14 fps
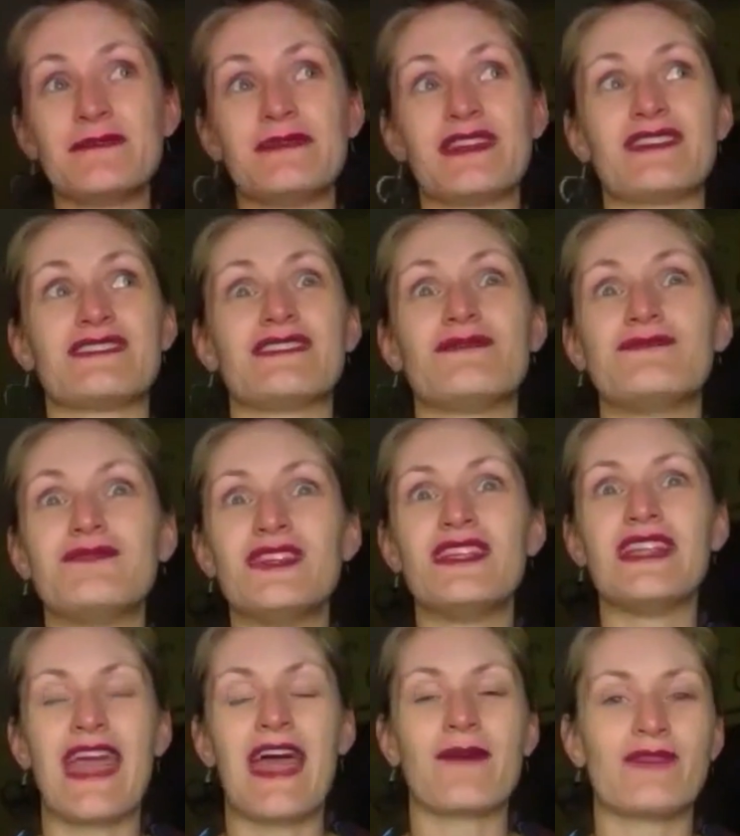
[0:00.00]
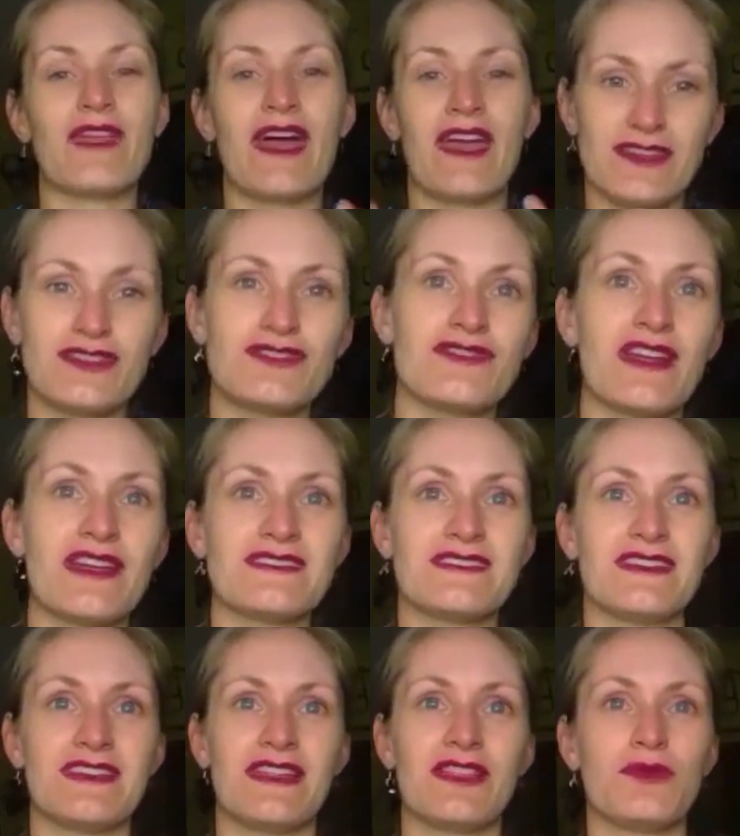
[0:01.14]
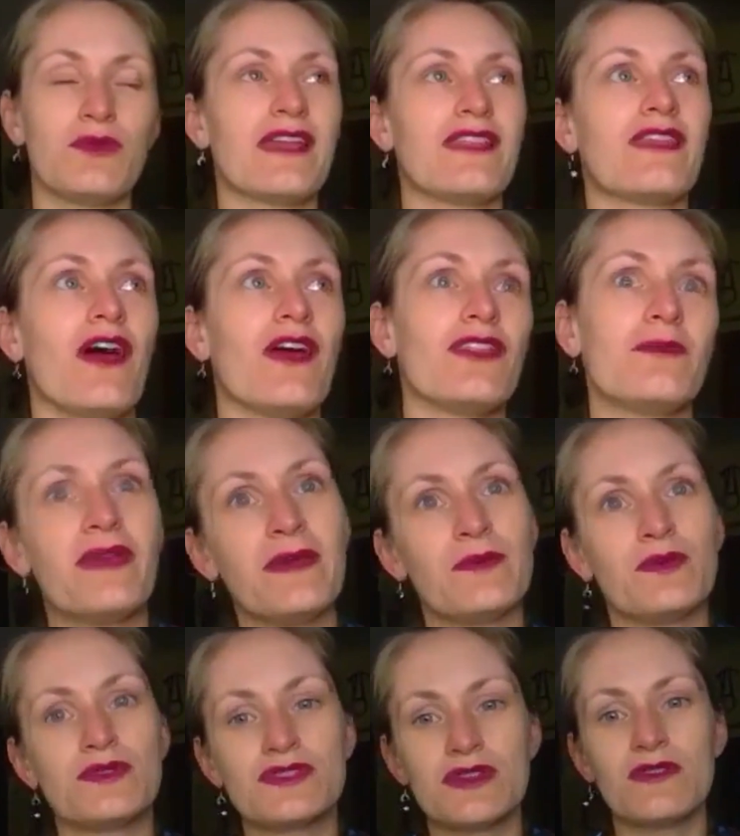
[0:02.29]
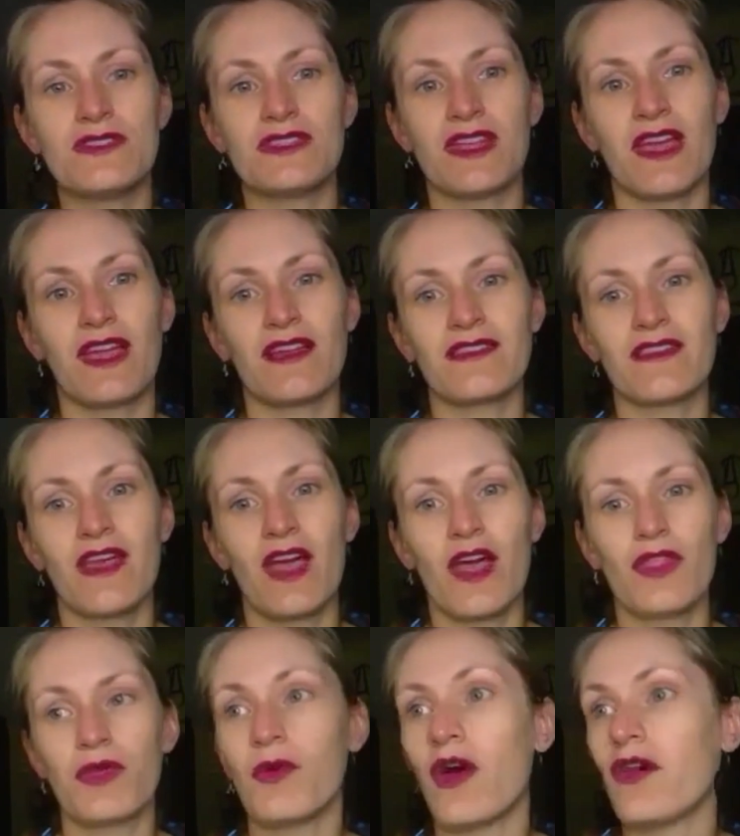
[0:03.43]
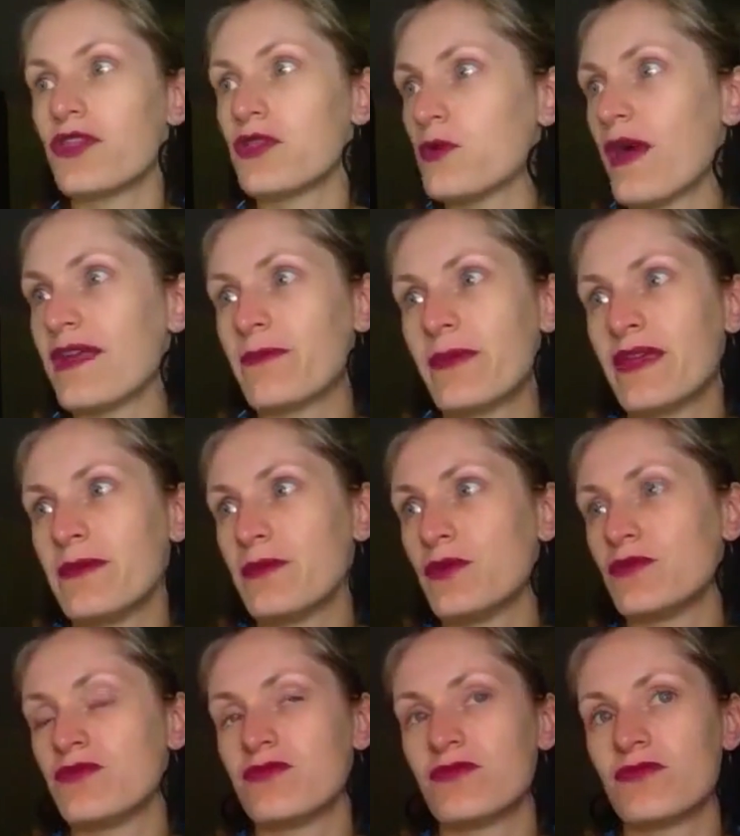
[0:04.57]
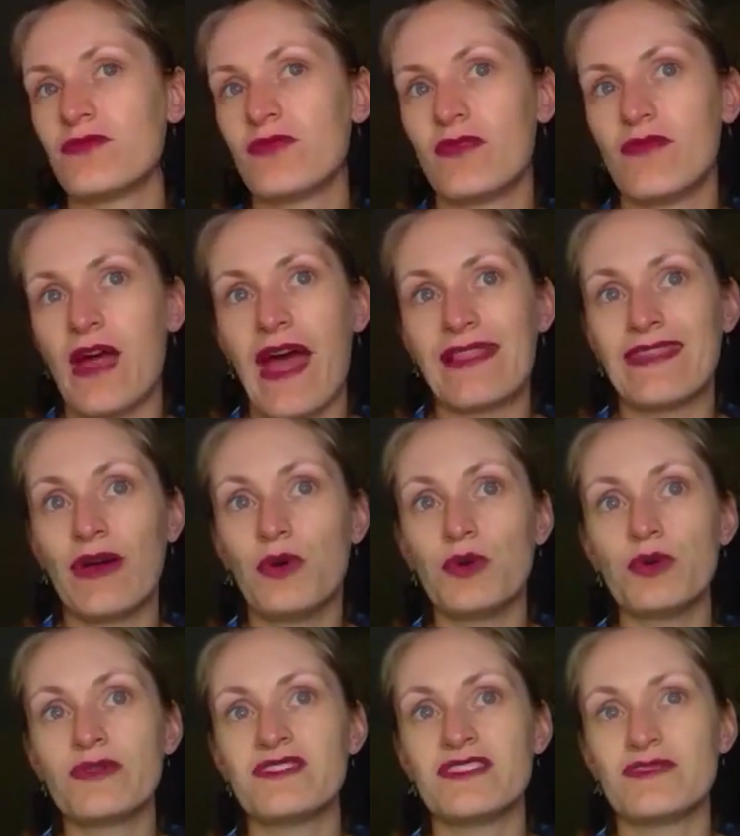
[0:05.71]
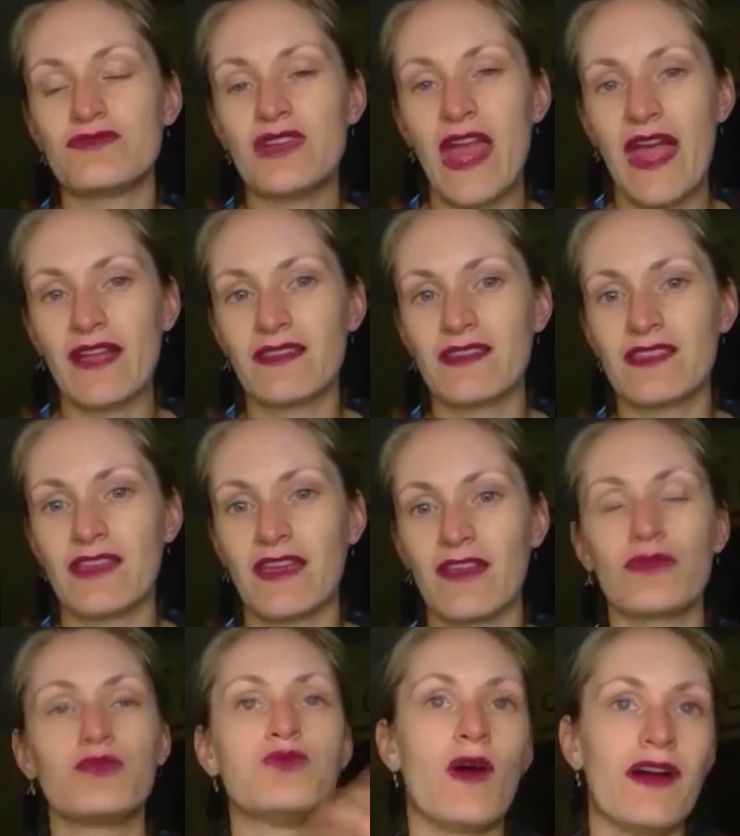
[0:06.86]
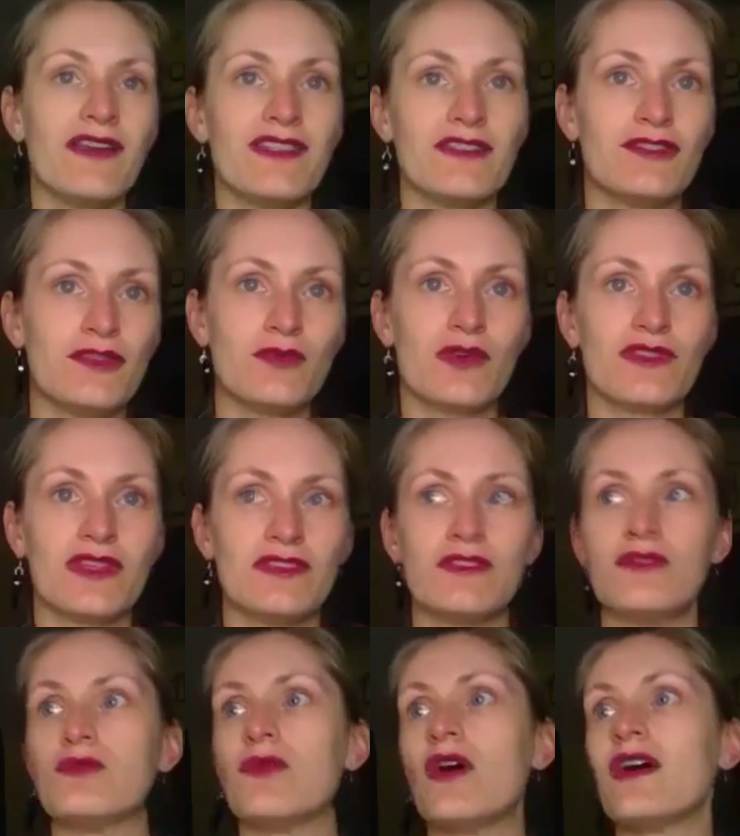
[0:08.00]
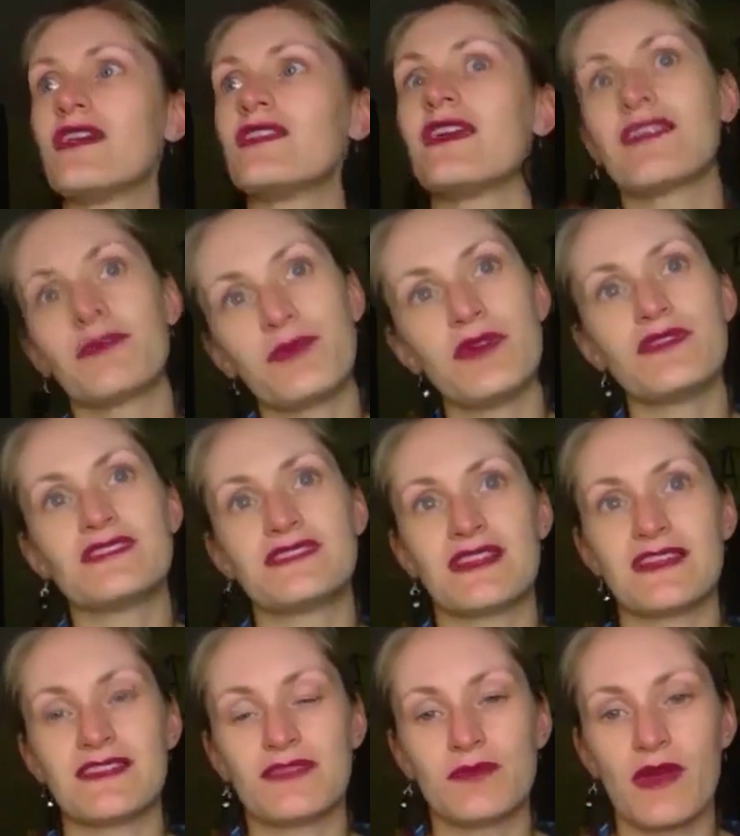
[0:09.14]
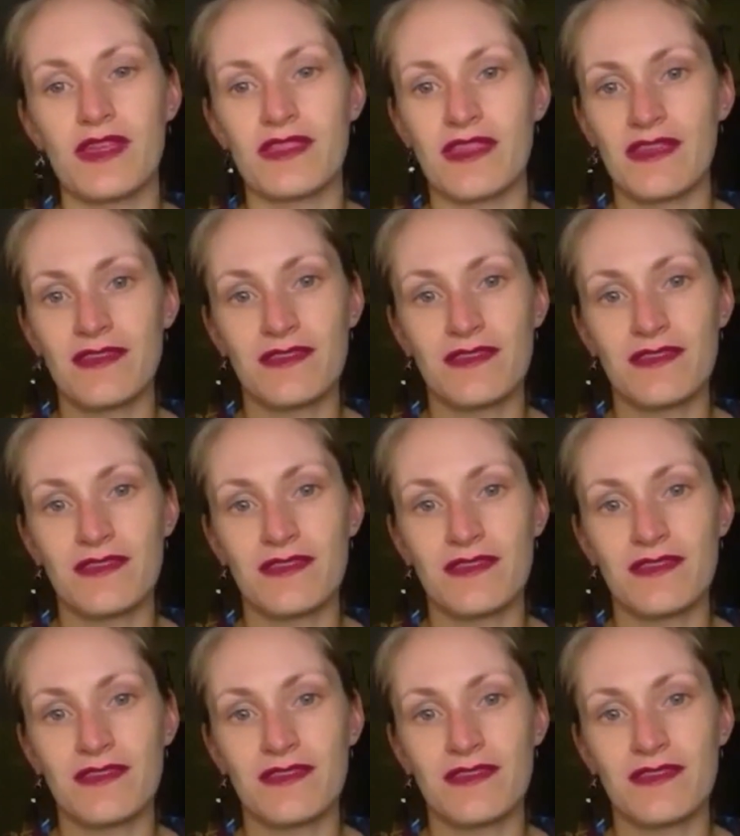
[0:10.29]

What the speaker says: Because I really am that interested in the way that other people do things, the other way people and their horses react to things, why they do what they do, why they experience things the way that they